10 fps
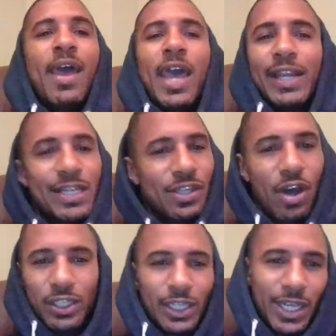and that's
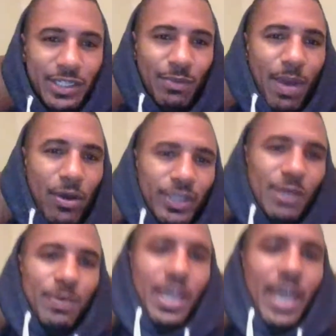all it is about,
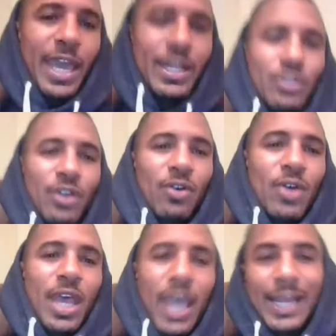keeping your edge,
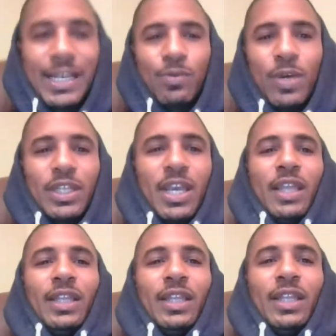and that's one
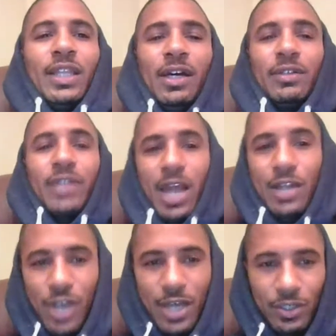thing that I
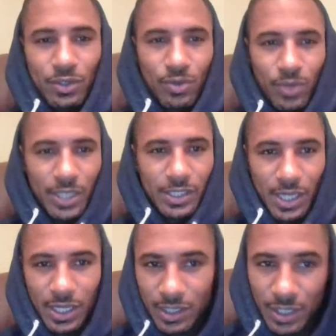try to do is
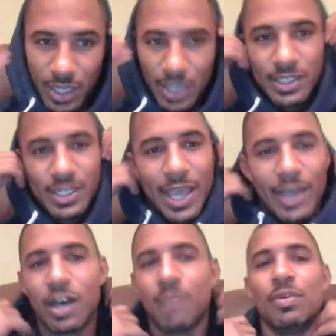stay
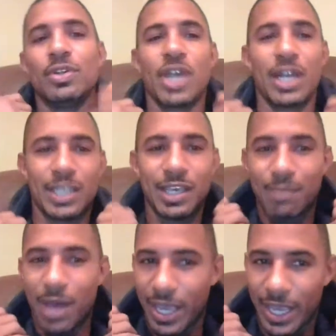humble and try to keep
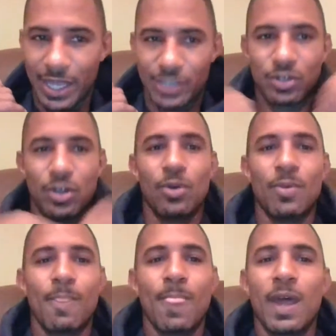my edge.
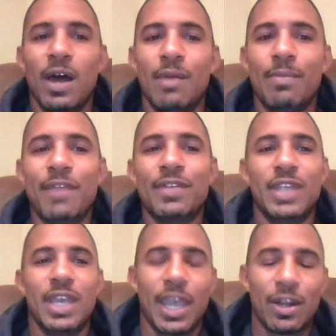
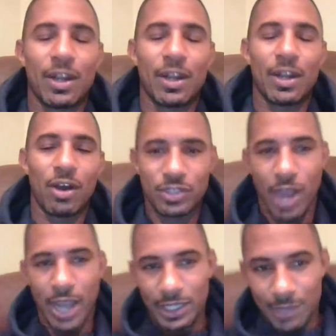Everything ain't all what it's
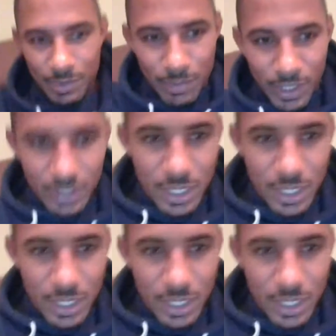cracked up to be,